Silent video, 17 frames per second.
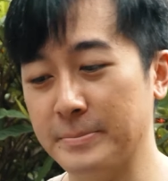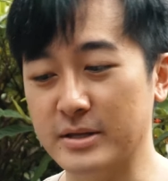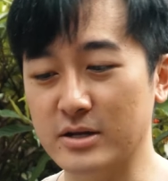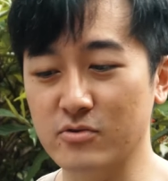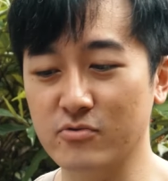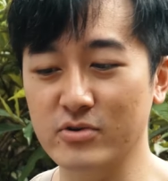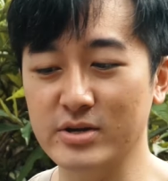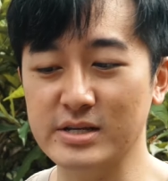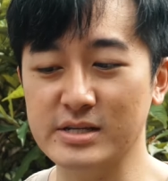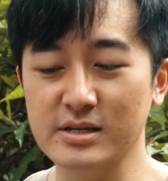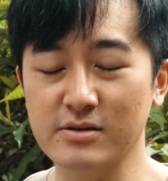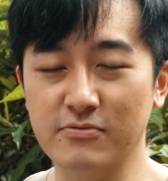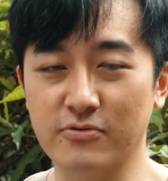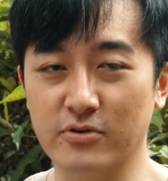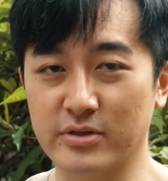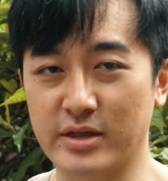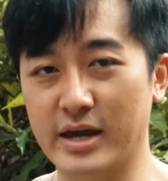The
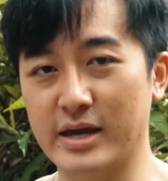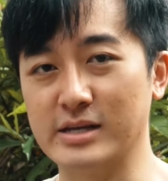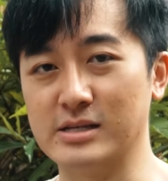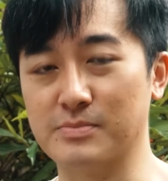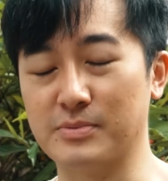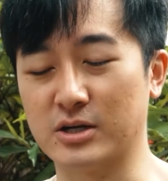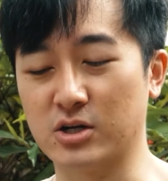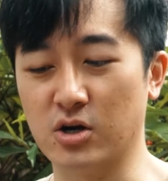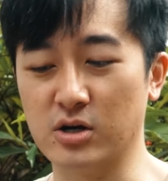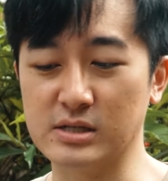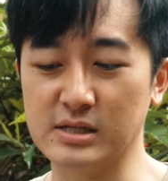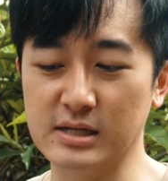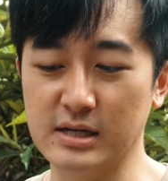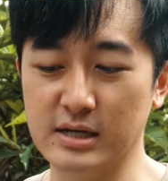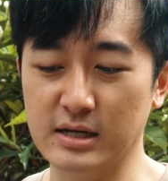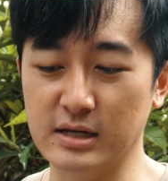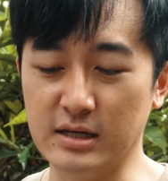reason for that is
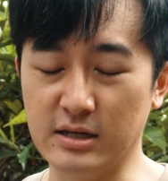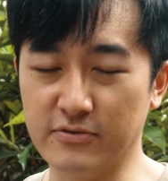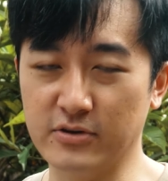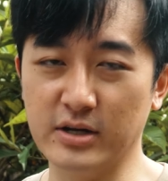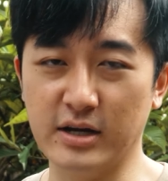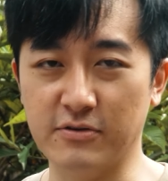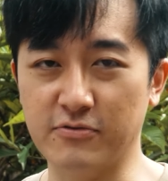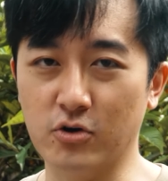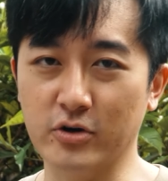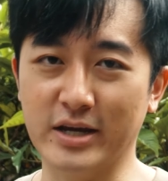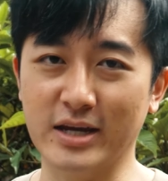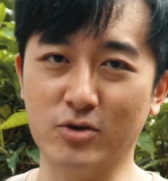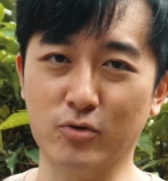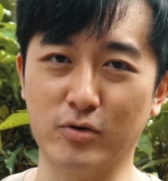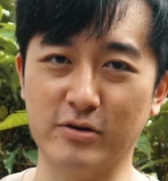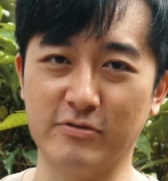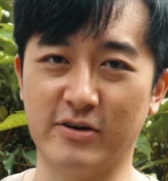because even at
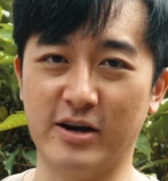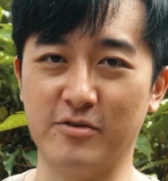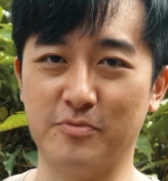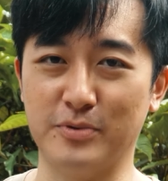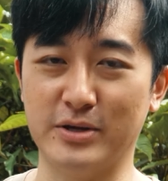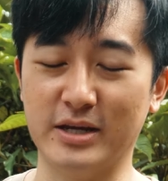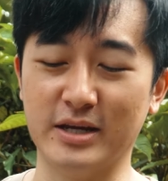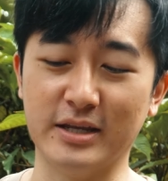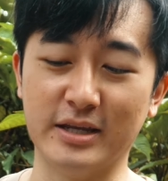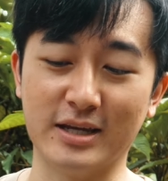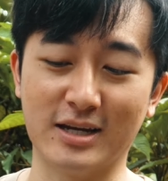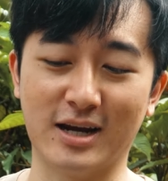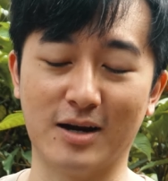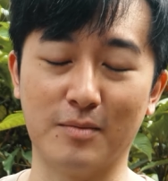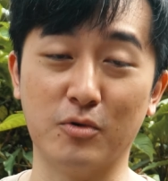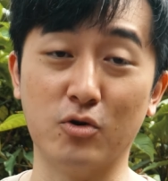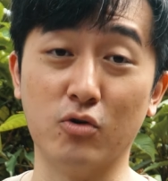4K 25p, the
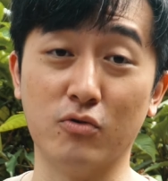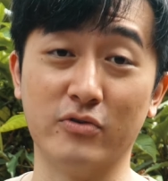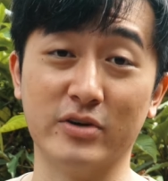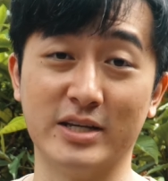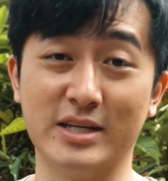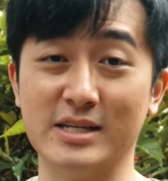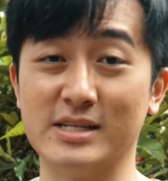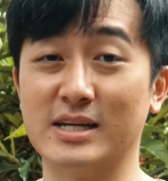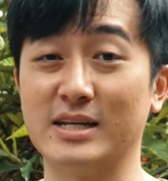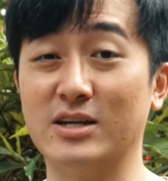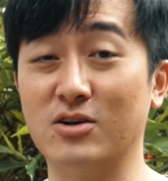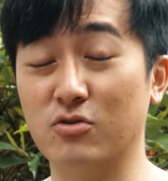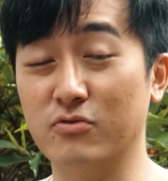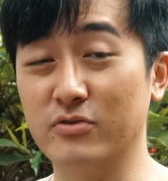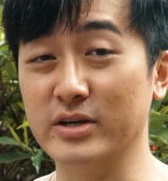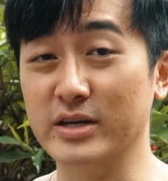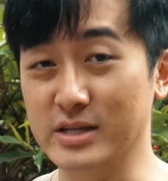camera overheats and it
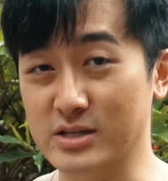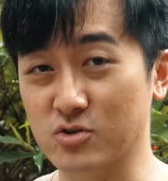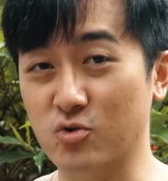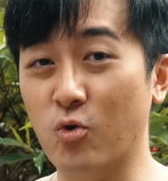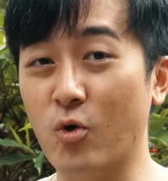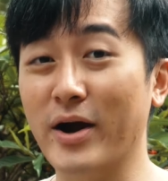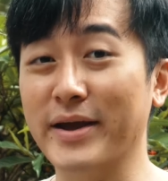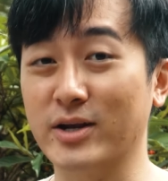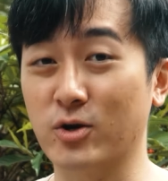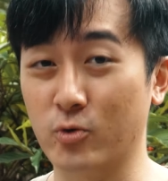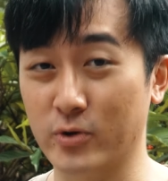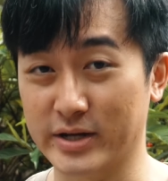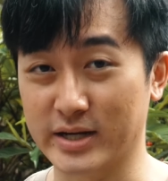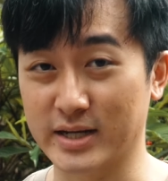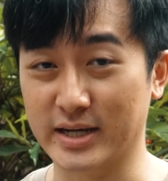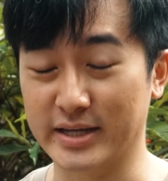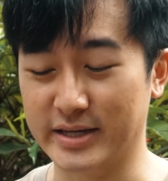overheats quite
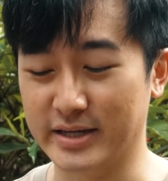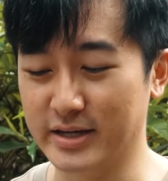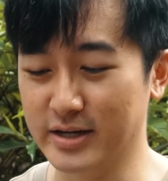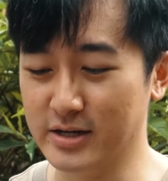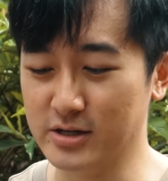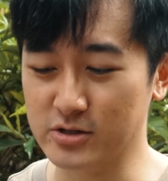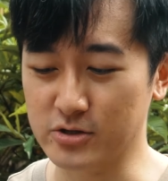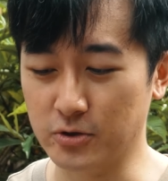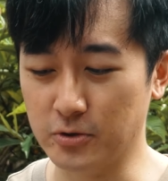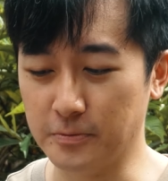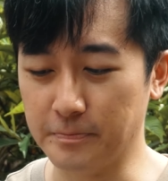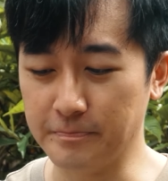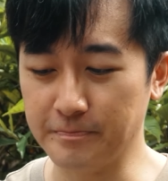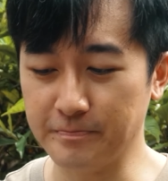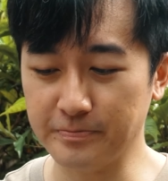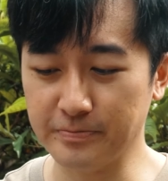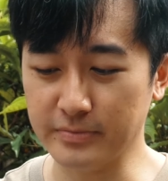quickly. So
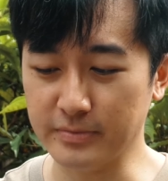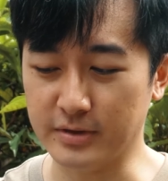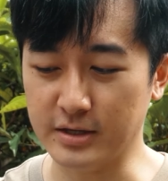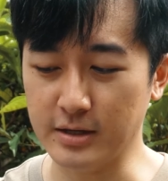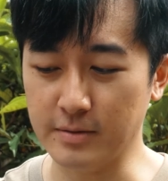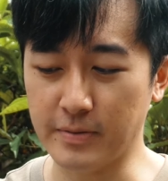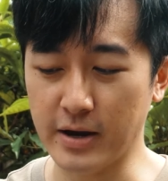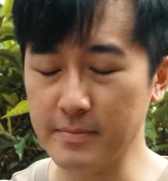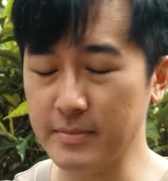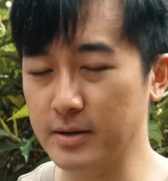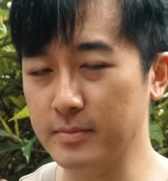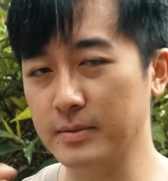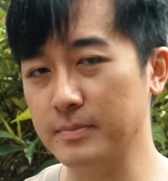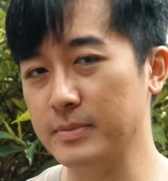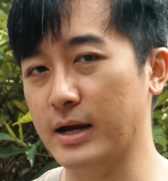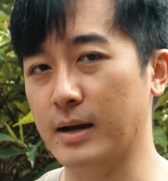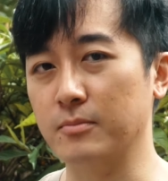the bare
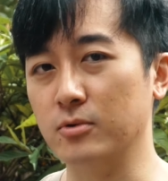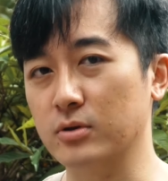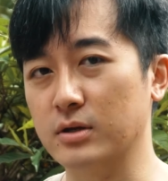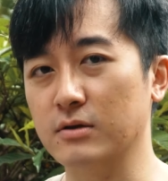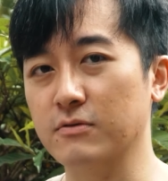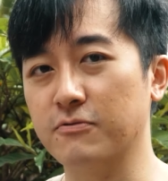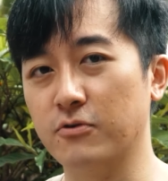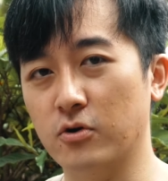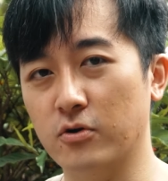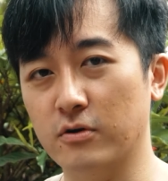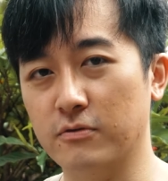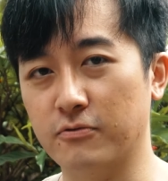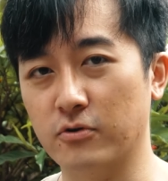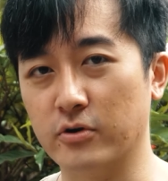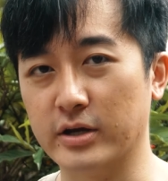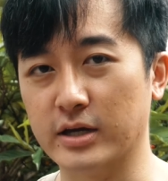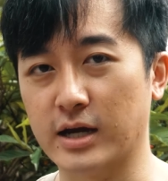minimum that I'm looking for
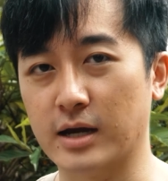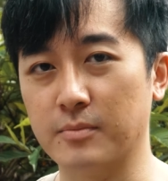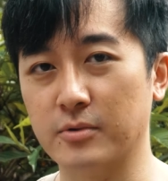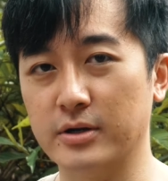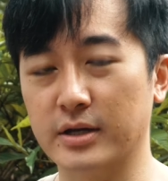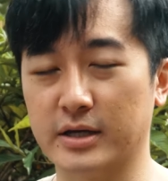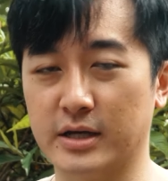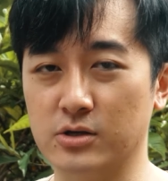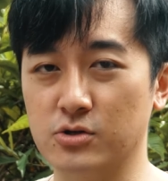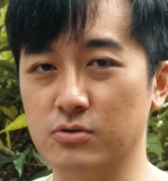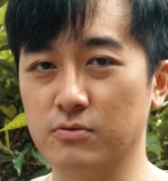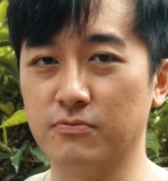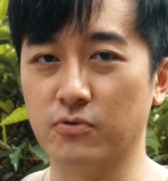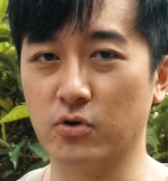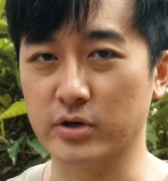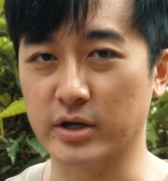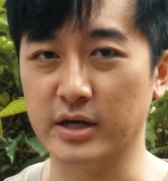for a camera that can shoot
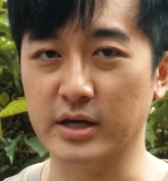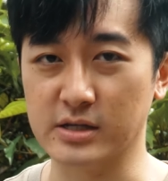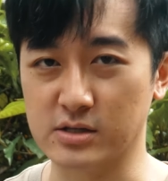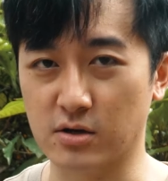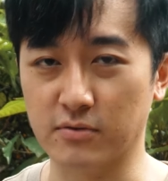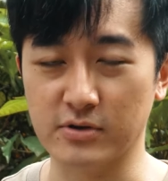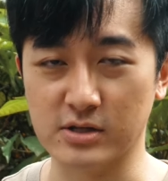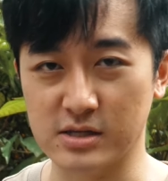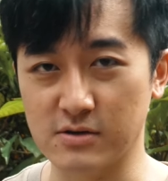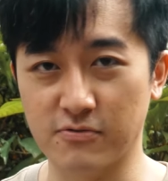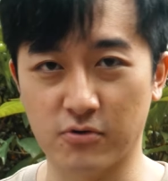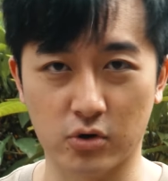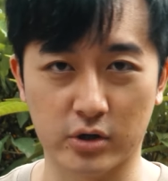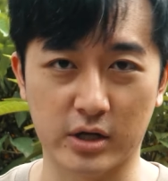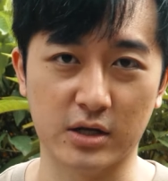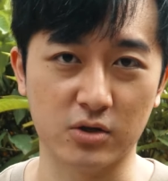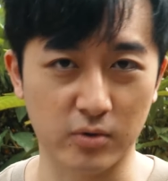4K is obviously
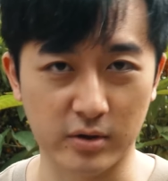4K